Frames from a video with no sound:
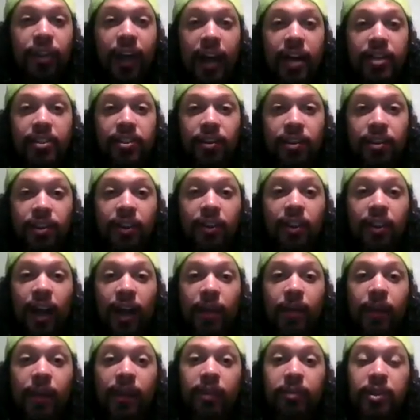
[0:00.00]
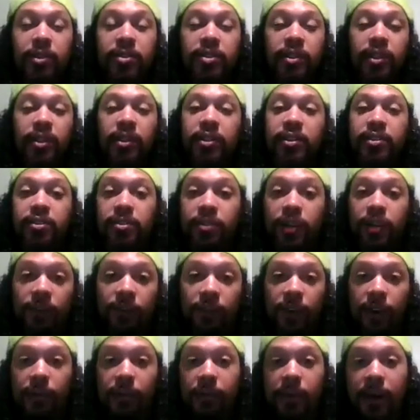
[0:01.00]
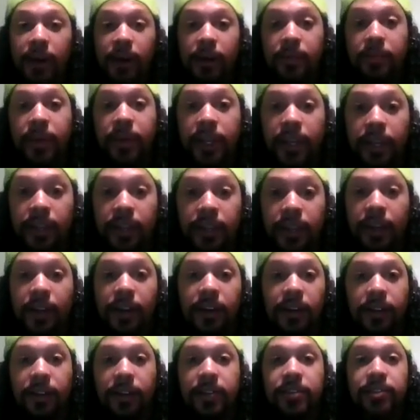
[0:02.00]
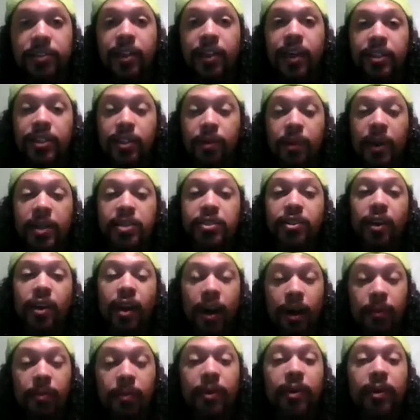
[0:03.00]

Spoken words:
you guys learned a lot about the music industry from being in there. It's a major hub.